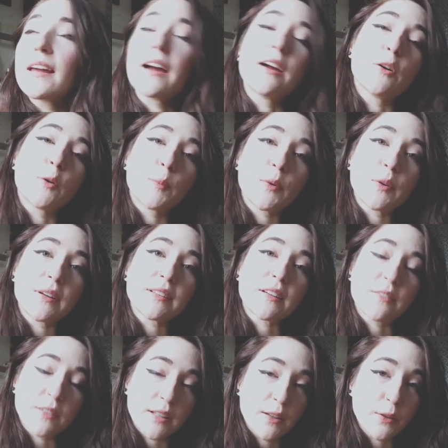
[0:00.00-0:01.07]
and I
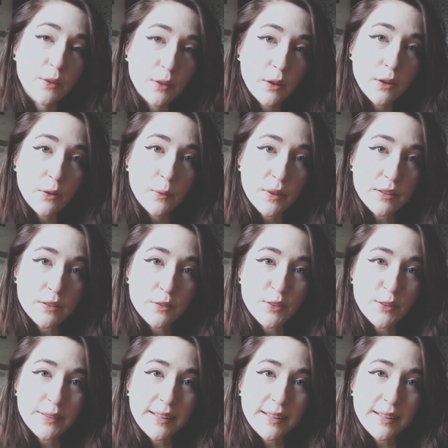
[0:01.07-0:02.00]
hope you guys have a good